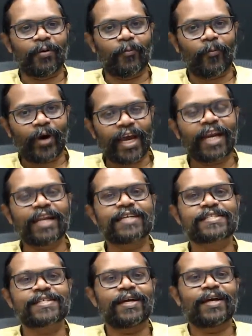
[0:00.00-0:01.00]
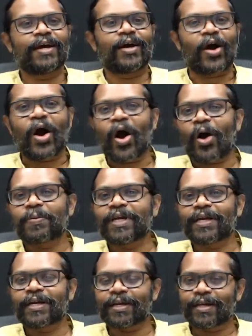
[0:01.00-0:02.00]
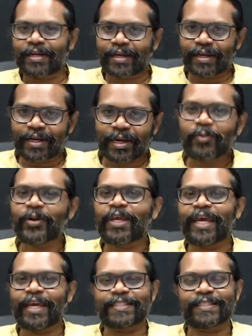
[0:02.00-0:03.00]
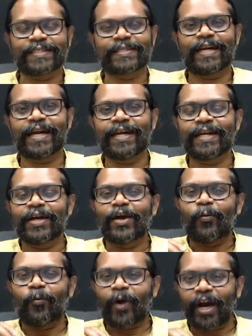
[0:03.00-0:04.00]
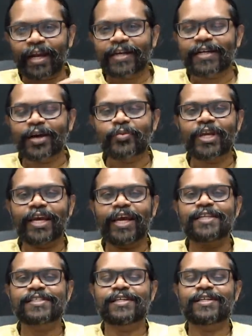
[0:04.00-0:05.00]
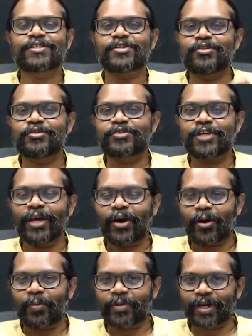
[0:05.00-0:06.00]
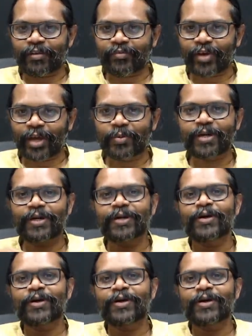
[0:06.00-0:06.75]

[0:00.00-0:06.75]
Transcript: wireless optical communication. Right? Wired communication is using optical fiber.